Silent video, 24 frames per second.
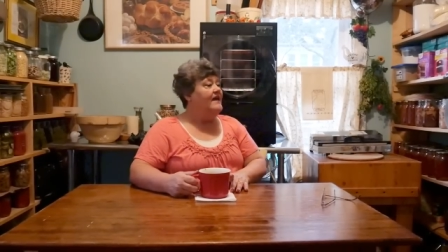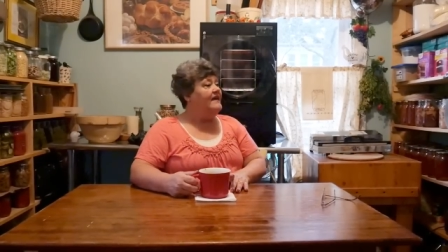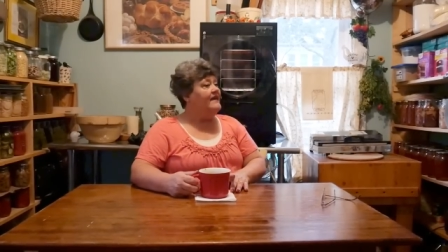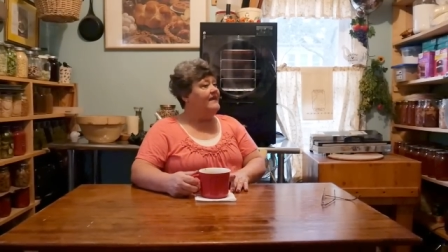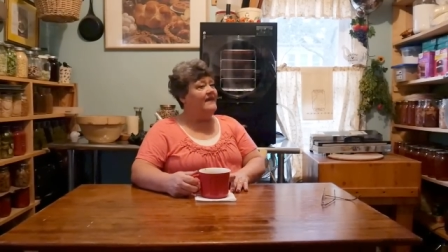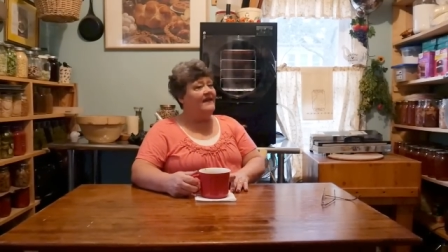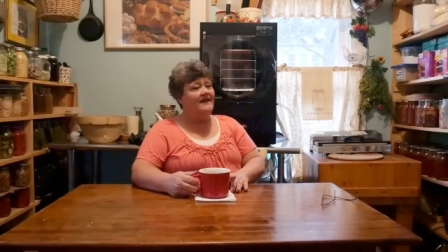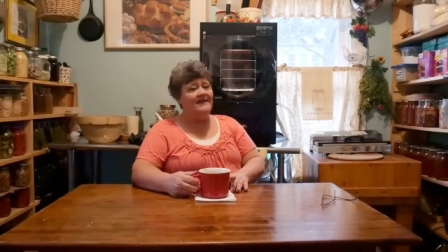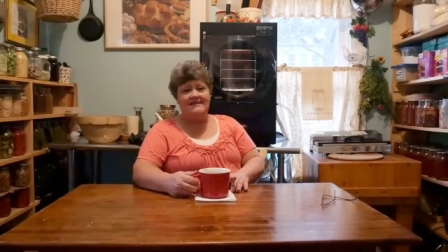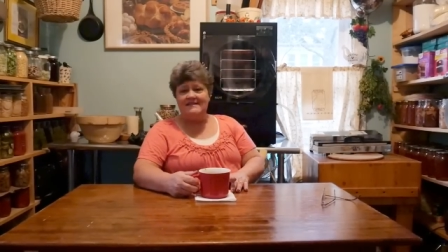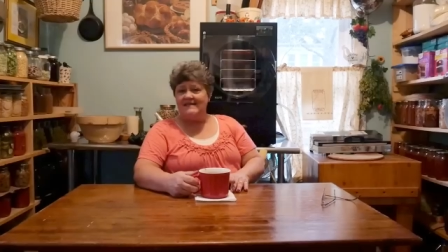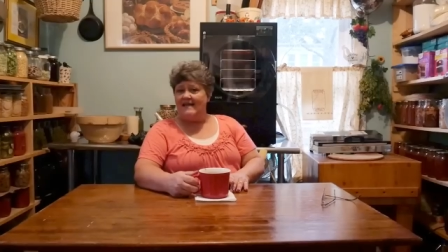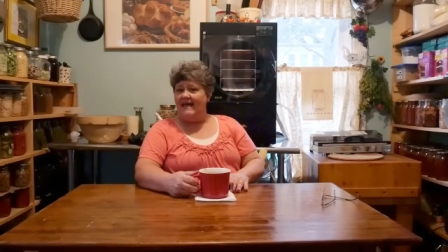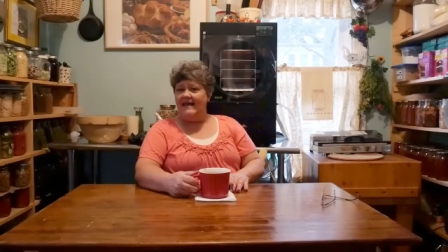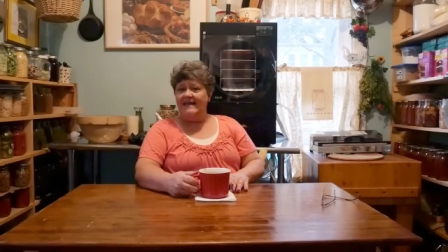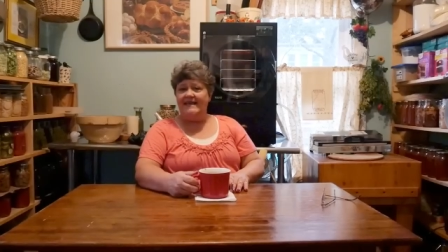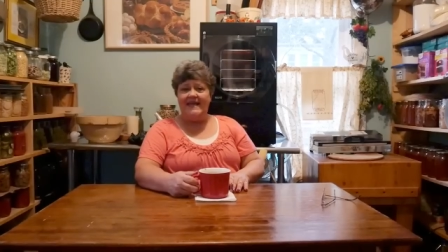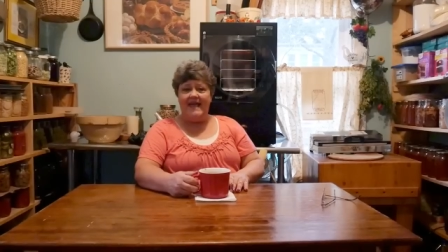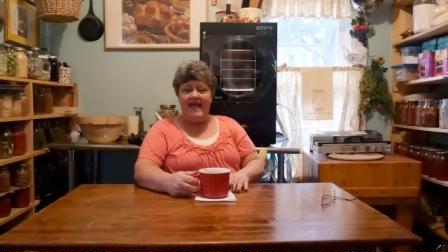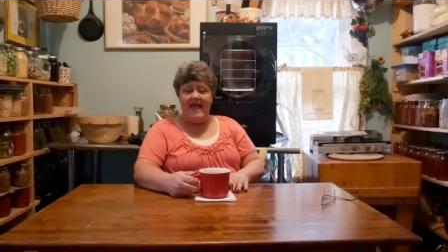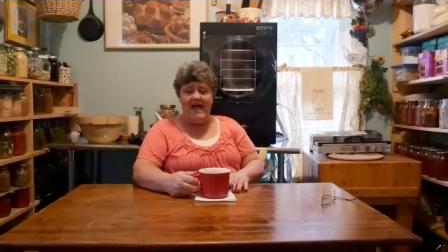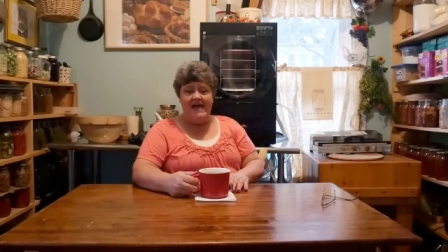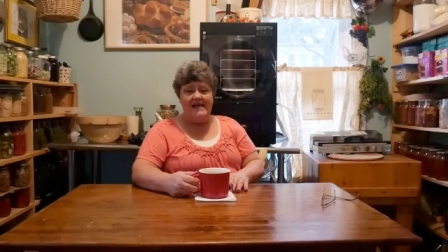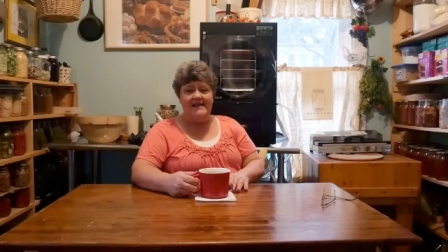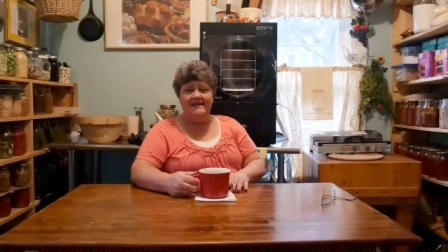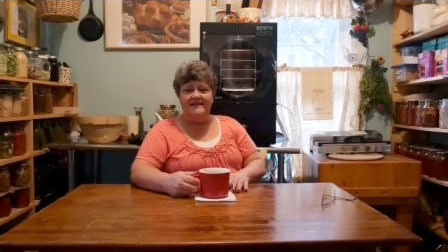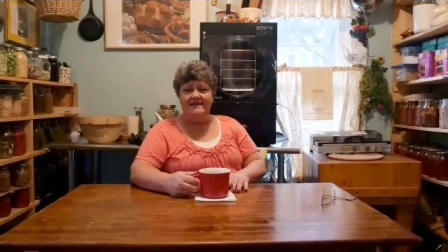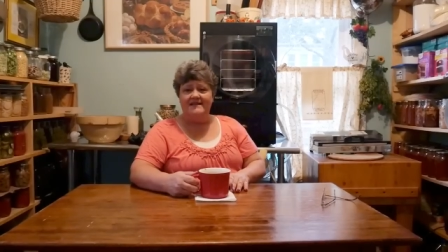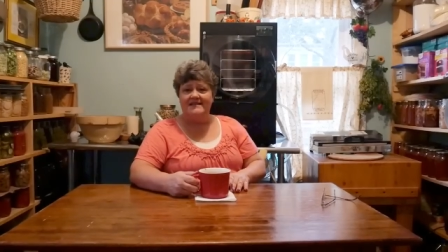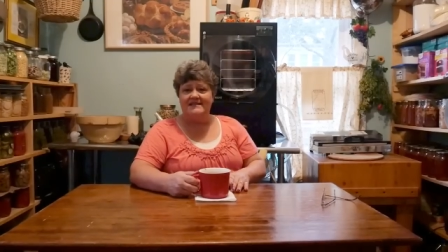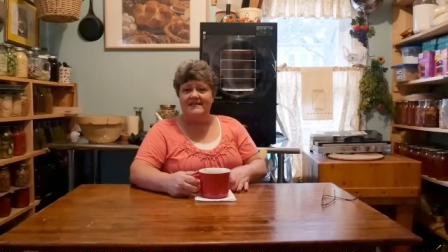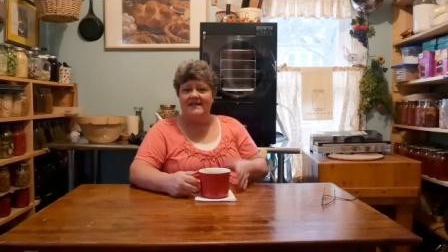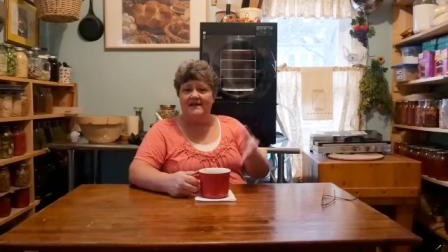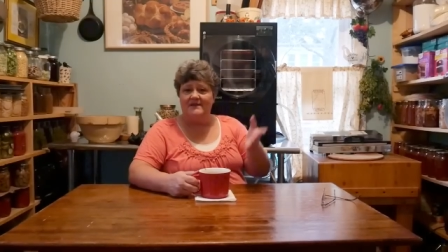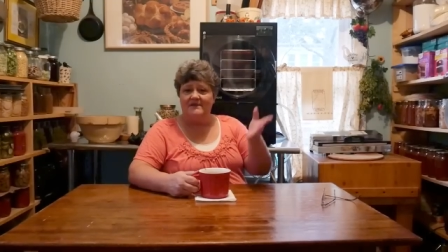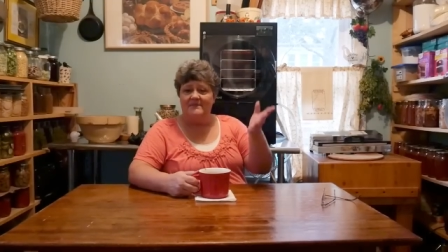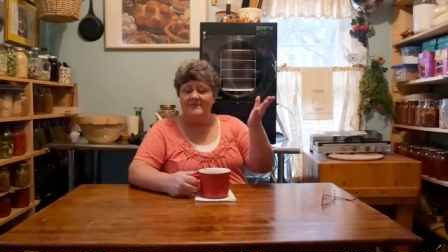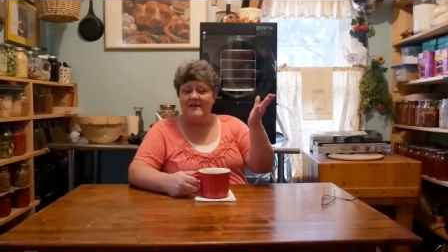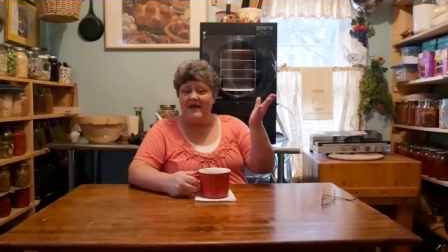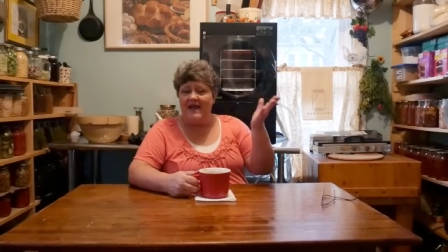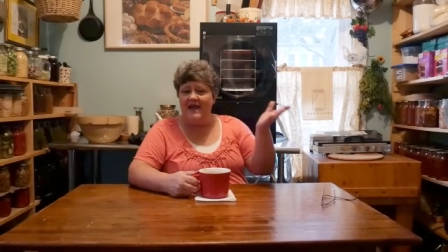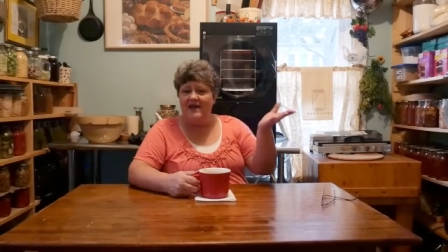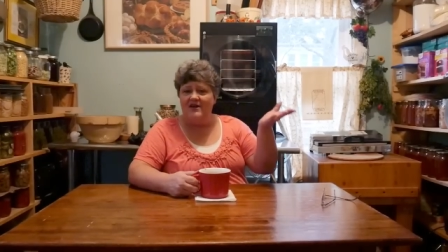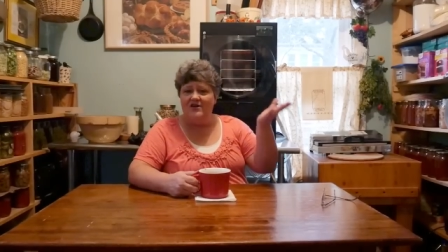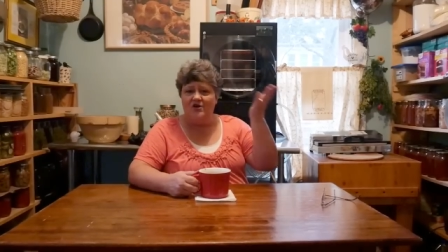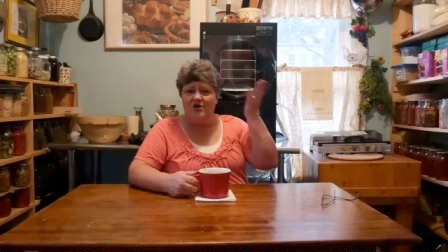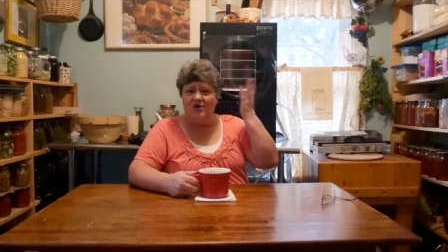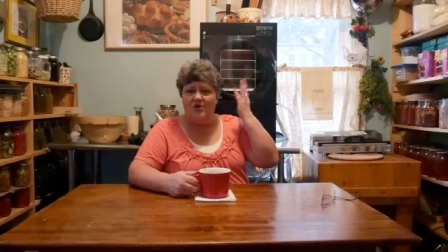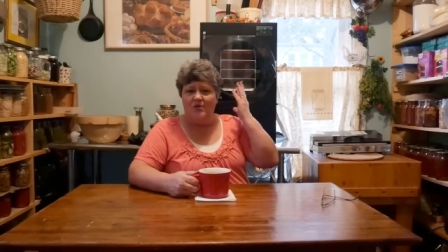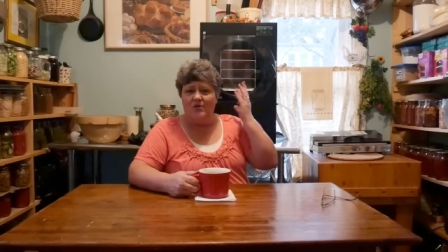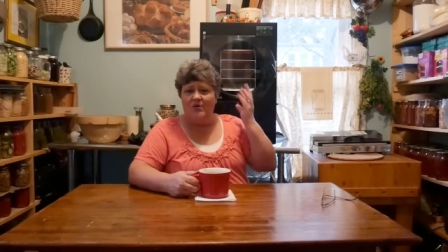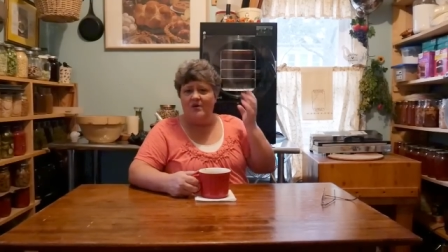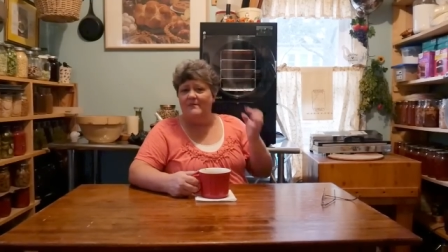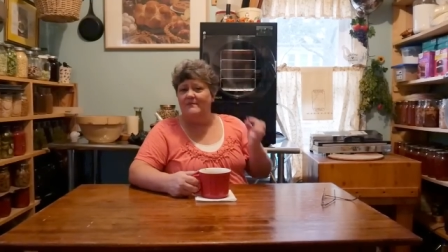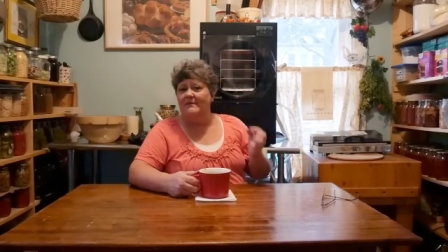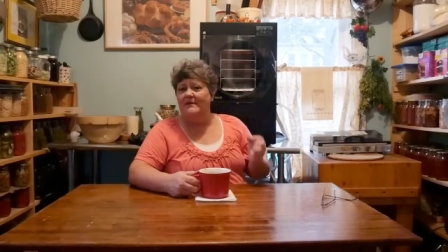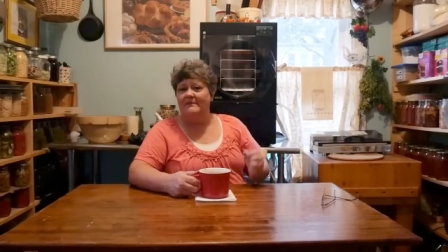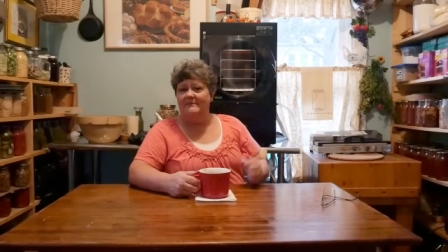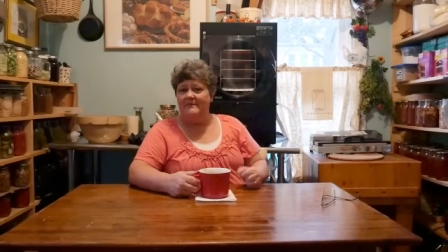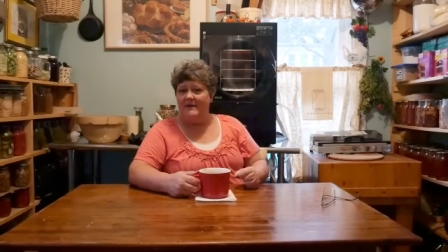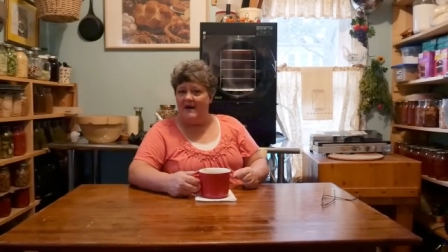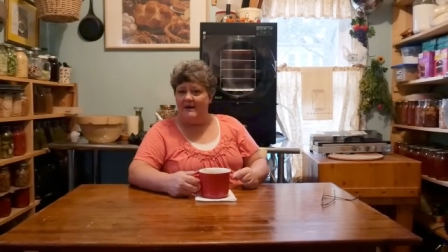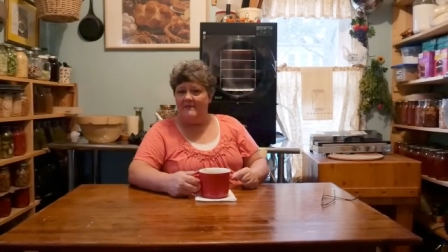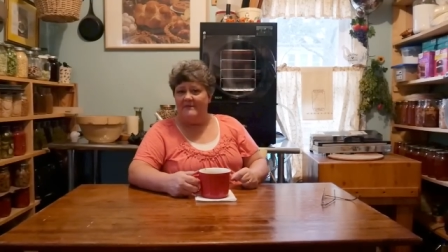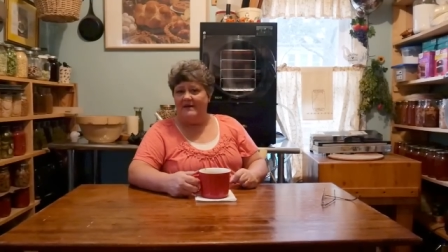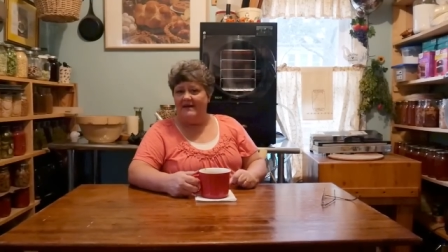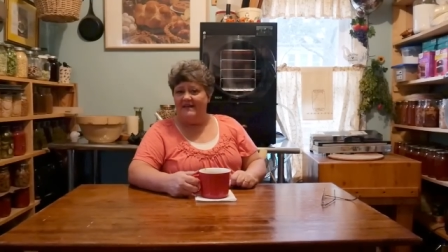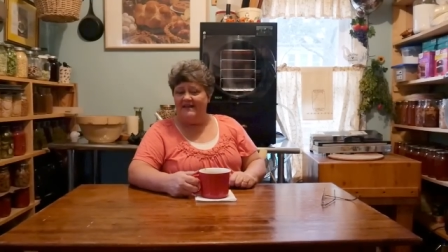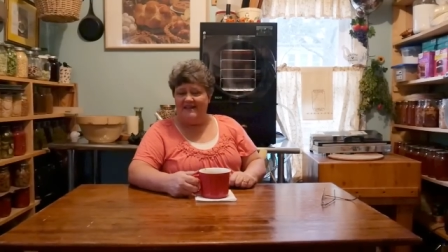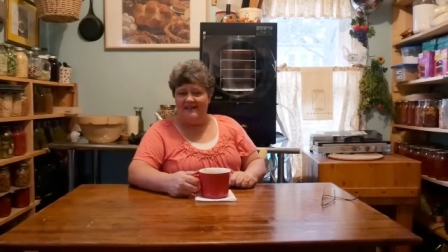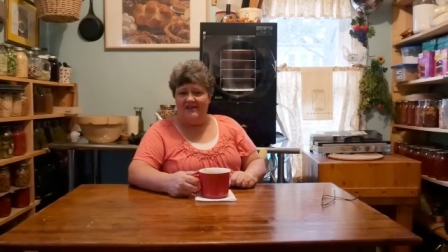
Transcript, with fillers: Yes, I can. Is it a man or a woman, Mama?